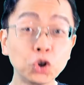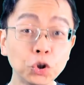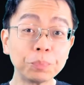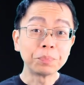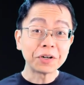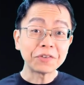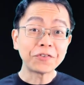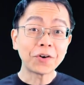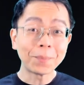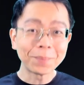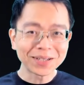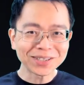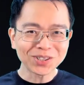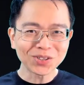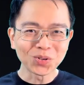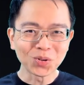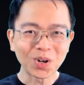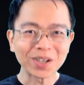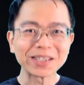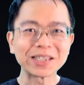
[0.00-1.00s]
good
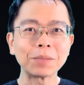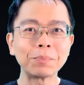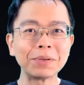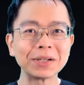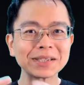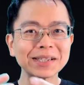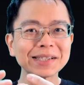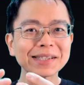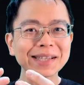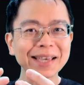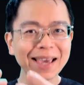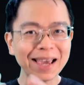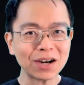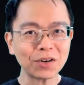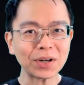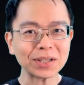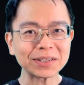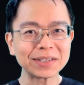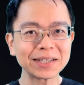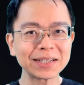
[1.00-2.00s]
performance towards the person's
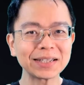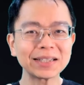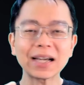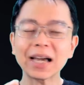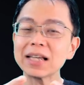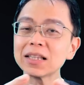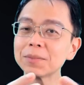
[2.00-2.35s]
character